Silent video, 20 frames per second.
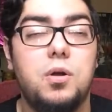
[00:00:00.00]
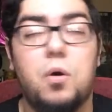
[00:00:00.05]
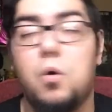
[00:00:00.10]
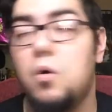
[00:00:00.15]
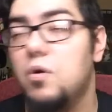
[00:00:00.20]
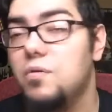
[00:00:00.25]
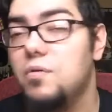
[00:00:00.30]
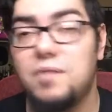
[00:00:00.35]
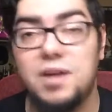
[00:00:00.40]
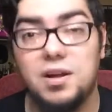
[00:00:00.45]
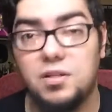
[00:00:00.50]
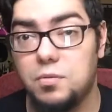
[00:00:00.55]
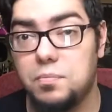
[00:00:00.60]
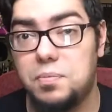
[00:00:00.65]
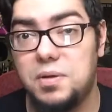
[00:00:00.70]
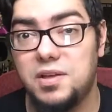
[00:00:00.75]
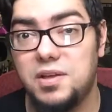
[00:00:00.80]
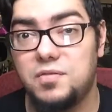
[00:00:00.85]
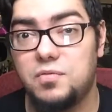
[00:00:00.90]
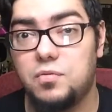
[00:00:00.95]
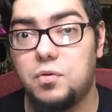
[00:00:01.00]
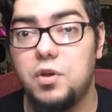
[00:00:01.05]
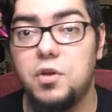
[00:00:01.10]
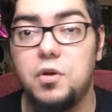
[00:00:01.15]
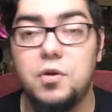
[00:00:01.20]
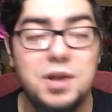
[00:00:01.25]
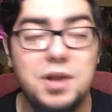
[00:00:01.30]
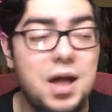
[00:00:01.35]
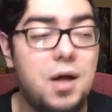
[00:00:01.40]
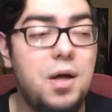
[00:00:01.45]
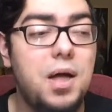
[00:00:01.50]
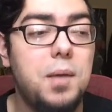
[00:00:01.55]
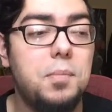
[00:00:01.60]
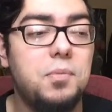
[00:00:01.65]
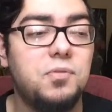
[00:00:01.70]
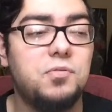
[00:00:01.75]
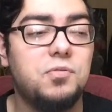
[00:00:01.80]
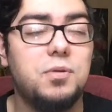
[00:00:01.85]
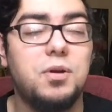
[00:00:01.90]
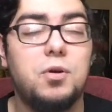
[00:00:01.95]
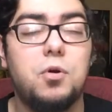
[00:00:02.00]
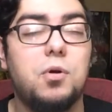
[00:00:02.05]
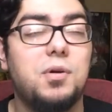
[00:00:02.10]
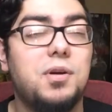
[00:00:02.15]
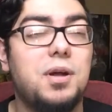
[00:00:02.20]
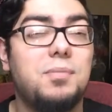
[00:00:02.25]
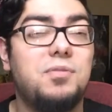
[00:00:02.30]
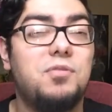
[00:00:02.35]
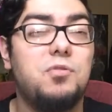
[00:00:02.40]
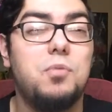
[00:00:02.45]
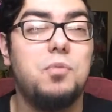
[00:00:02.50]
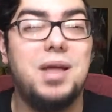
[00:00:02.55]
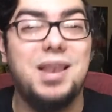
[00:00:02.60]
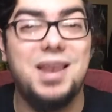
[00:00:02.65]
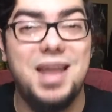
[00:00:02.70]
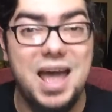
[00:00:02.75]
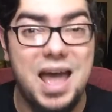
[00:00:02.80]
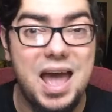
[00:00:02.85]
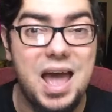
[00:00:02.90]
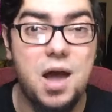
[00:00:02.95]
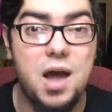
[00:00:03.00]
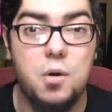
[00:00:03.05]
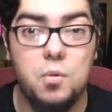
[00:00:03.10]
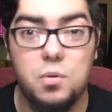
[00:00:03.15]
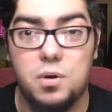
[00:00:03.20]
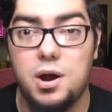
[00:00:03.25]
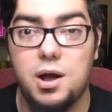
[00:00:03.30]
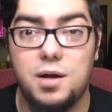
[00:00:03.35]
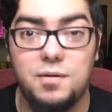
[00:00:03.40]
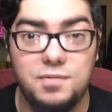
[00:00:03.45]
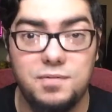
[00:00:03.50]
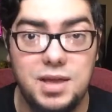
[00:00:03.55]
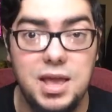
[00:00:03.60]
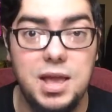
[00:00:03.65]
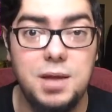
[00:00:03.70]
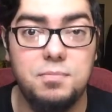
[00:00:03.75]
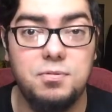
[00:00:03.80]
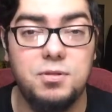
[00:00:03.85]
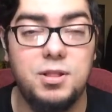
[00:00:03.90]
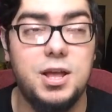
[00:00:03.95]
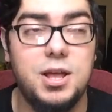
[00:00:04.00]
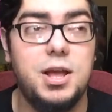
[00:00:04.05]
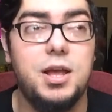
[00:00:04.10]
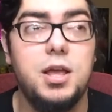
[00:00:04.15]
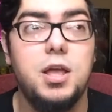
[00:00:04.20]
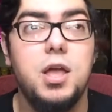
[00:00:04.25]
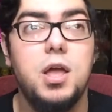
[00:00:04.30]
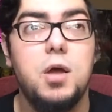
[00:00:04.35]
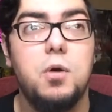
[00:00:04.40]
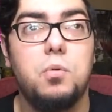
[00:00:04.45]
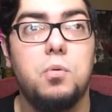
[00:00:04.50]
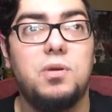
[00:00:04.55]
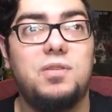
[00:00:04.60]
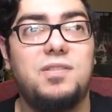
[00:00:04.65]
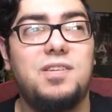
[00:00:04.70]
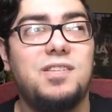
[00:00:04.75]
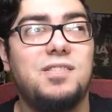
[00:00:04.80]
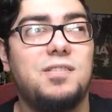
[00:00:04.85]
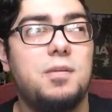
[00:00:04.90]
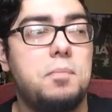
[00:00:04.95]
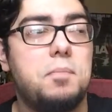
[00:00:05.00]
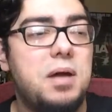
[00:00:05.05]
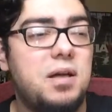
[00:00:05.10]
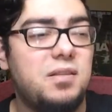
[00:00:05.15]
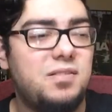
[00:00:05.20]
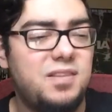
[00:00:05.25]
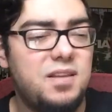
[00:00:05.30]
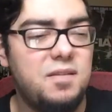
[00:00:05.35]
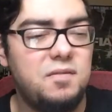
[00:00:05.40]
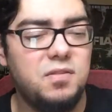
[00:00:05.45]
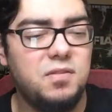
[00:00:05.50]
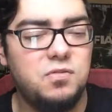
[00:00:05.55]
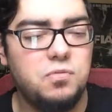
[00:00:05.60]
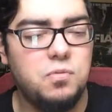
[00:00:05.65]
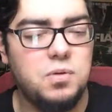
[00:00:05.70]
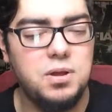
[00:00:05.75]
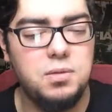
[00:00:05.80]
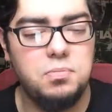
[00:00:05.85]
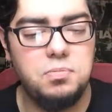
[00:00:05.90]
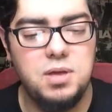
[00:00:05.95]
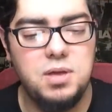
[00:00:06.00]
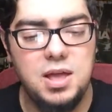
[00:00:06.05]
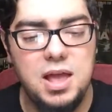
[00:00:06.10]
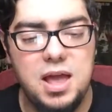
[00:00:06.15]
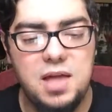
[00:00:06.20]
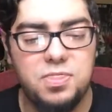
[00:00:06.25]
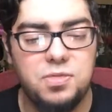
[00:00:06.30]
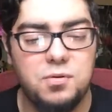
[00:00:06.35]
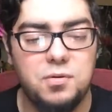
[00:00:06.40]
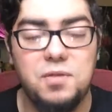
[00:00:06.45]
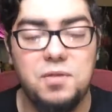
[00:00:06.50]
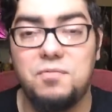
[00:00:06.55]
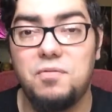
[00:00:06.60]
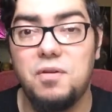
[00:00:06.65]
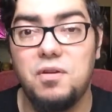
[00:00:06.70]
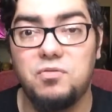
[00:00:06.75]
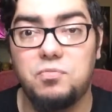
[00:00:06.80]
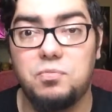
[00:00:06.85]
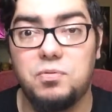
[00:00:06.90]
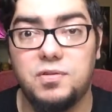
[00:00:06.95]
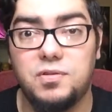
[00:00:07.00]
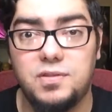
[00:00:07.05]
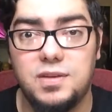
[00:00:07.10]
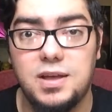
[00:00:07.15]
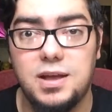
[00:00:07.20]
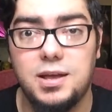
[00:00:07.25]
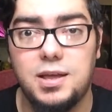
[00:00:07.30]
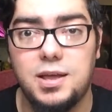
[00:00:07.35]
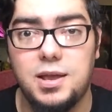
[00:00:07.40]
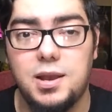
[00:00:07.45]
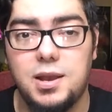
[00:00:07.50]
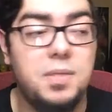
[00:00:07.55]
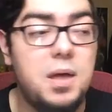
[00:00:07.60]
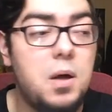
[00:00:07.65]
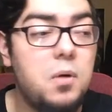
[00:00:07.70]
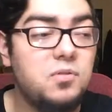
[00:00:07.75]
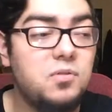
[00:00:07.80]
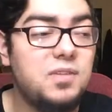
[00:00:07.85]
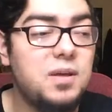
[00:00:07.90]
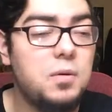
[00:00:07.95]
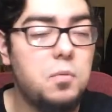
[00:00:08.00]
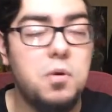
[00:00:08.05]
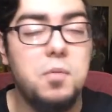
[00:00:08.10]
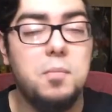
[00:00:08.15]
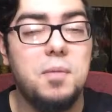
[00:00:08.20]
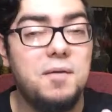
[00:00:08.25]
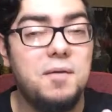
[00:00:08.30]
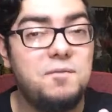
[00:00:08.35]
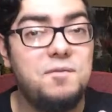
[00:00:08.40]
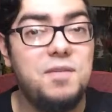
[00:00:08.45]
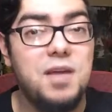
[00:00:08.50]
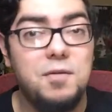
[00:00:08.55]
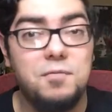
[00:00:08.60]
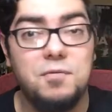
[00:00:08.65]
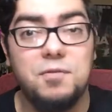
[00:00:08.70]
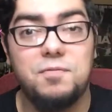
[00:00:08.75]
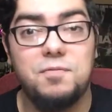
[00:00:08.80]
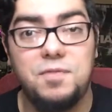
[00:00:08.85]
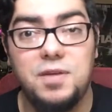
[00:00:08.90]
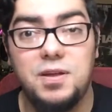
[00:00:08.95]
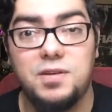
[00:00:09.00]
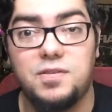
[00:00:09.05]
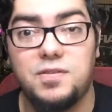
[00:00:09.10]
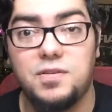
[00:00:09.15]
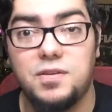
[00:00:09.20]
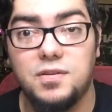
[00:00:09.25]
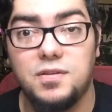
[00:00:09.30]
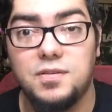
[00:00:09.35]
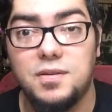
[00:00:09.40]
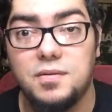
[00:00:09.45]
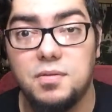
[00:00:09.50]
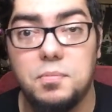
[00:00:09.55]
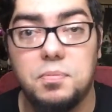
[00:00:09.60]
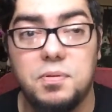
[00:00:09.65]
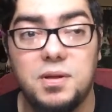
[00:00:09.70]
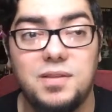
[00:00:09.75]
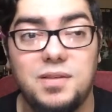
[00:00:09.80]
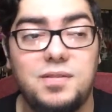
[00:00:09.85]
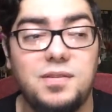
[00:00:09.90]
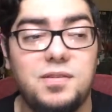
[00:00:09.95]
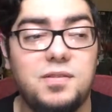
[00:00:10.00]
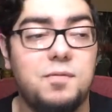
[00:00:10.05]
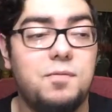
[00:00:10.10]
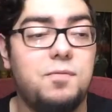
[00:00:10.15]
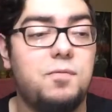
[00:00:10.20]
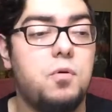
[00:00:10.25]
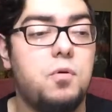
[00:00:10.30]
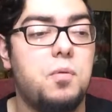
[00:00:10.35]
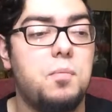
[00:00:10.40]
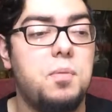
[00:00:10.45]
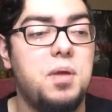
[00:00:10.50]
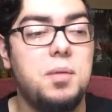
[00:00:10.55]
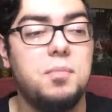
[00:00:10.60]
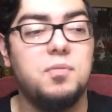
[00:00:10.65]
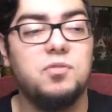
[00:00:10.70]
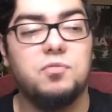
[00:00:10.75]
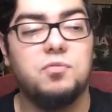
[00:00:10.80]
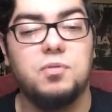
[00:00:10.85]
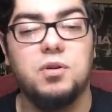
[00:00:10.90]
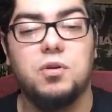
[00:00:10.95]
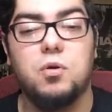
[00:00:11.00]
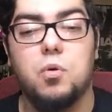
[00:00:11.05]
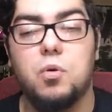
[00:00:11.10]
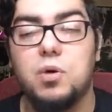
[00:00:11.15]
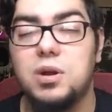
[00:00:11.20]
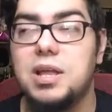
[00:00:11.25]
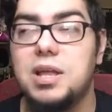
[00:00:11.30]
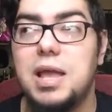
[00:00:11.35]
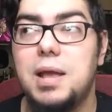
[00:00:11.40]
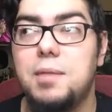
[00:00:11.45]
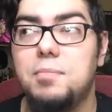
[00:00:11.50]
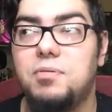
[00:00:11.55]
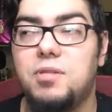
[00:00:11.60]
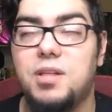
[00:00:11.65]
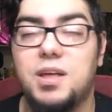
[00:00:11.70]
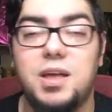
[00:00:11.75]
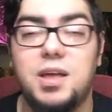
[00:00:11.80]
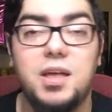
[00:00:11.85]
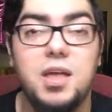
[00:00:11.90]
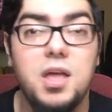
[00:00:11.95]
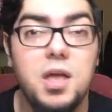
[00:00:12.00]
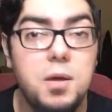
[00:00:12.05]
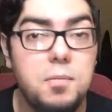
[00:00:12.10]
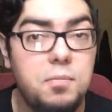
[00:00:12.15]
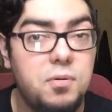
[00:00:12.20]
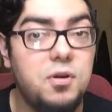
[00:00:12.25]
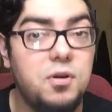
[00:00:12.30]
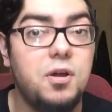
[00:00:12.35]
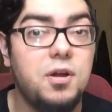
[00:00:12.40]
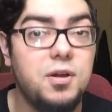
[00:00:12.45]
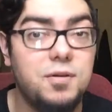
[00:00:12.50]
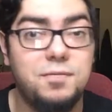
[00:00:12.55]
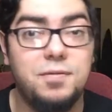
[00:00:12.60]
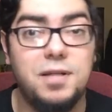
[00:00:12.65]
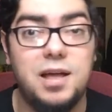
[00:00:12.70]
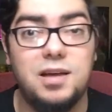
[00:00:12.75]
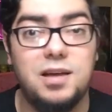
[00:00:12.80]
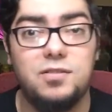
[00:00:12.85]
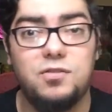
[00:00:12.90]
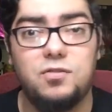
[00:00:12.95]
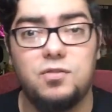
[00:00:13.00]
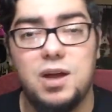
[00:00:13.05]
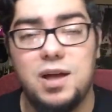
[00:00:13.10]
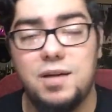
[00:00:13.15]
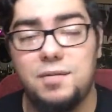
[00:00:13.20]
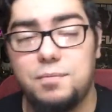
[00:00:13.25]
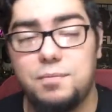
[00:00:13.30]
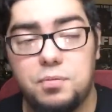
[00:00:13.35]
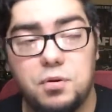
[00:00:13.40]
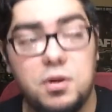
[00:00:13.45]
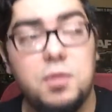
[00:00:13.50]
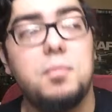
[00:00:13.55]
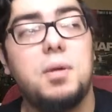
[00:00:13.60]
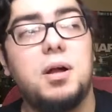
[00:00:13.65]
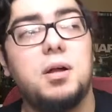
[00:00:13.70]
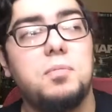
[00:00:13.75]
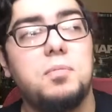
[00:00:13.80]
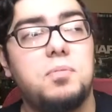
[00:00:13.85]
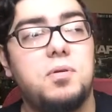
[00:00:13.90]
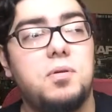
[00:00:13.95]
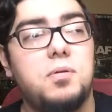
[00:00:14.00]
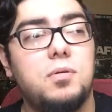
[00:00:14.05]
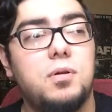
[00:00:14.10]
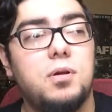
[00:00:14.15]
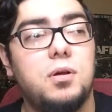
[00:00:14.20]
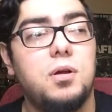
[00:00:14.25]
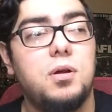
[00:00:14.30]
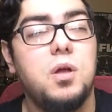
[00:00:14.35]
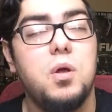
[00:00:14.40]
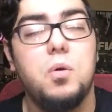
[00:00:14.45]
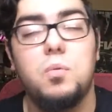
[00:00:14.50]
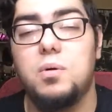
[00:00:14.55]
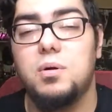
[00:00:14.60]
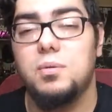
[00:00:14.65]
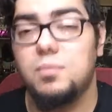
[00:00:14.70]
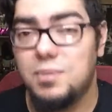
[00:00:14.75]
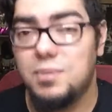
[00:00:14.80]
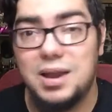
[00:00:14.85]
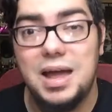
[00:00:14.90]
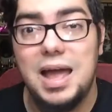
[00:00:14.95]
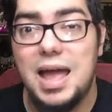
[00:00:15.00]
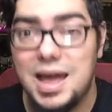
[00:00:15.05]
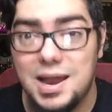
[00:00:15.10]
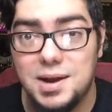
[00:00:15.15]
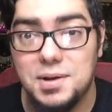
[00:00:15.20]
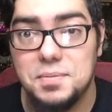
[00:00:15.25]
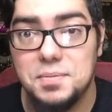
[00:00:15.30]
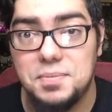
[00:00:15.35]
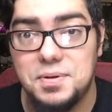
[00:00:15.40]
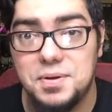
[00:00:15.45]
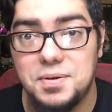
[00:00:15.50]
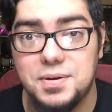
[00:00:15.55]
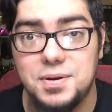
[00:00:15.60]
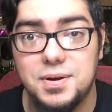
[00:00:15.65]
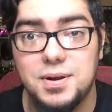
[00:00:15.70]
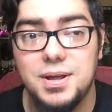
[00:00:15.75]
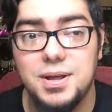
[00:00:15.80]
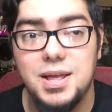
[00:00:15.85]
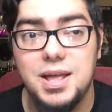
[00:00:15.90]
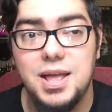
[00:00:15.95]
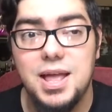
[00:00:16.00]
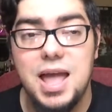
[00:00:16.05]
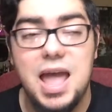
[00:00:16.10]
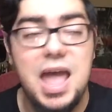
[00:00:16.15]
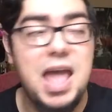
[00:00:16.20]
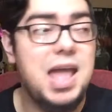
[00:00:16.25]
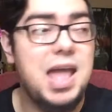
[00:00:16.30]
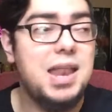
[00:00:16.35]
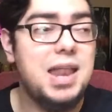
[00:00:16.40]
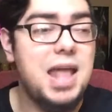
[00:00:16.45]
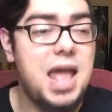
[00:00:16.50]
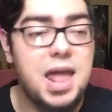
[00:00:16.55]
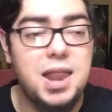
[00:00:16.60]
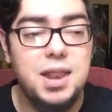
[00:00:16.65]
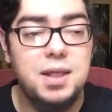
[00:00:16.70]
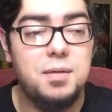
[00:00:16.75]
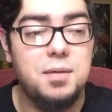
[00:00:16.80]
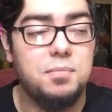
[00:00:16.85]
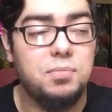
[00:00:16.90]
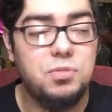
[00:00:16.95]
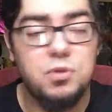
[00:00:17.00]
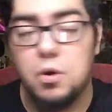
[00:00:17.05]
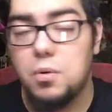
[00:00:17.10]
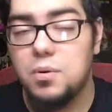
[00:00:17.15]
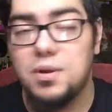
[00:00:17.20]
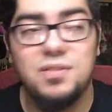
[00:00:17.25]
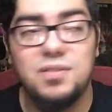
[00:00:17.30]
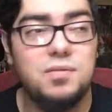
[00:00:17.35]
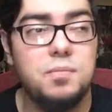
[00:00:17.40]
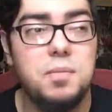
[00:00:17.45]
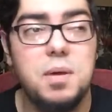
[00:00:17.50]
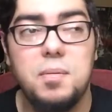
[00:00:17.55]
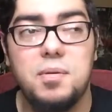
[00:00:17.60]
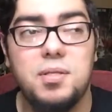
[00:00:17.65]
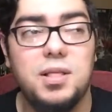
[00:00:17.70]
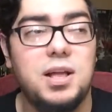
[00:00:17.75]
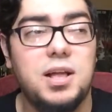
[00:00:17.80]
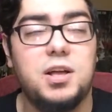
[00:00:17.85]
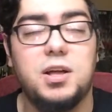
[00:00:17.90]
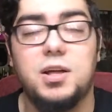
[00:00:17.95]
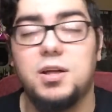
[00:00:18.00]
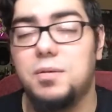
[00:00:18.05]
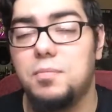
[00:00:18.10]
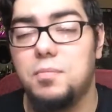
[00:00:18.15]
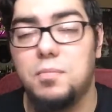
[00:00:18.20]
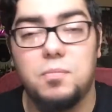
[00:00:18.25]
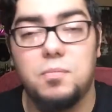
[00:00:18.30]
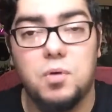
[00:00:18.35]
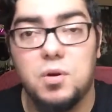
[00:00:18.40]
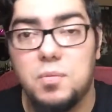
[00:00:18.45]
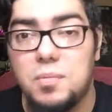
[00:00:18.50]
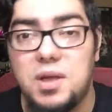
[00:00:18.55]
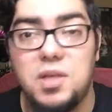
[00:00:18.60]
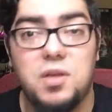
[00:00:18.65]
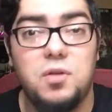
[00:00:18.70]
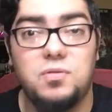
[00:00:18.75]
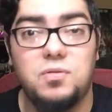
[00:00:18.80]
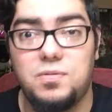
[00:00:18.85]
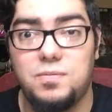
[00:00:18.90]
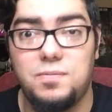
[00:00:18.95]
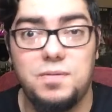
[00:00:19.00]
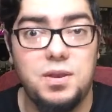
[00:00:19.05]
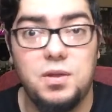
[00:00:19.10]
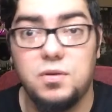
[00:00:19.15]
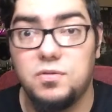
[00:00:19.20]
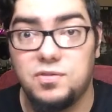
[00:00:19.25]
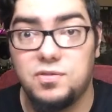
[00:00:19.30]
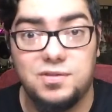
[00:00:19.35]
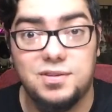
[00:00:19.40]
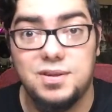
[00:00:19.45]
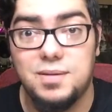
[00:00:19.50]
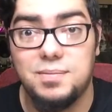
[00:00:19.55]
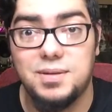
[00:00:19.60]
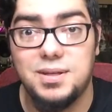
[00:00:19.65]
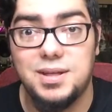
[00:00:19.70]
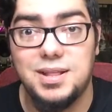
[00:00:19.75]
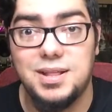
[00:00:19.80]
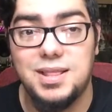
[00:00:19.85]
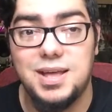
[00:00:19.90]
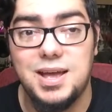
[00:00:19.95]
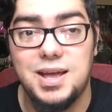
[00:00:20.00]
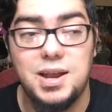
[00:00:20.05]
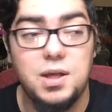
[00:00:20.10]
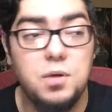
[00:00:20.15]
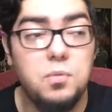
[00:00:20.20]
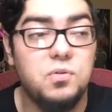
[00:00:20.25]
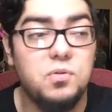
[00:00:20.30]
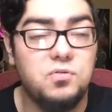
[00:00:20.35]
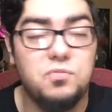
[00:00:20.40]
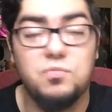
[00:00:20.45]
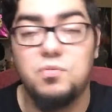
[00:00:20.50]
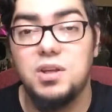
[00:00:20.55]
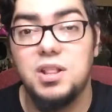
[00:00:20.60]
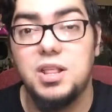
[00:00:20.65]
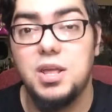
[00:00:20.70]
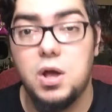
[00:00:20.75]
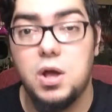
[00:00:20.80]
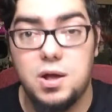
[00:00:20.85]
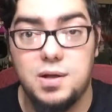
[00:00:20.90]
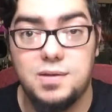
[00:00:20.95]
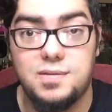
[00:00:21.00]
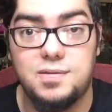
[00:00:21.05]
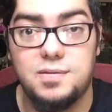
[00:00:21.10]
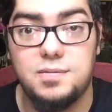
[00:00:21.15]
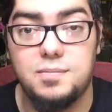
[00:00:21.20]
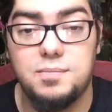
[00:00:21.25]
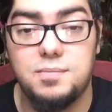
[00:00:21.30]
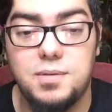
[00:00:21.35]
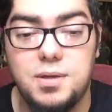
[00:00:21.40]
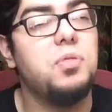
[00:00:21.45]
or the regular PS4, you're now able to record up to an hour of gameplay, which is about 720p at 30 frames per second. That was like one of my favorite features of the PlayStation 4, being able to record gameplay, put it on a flash drive, put it in my computer, well, when I had a computer, and edit and throw it into maybe like one of my YouTube videos or something like that. It was really awesome.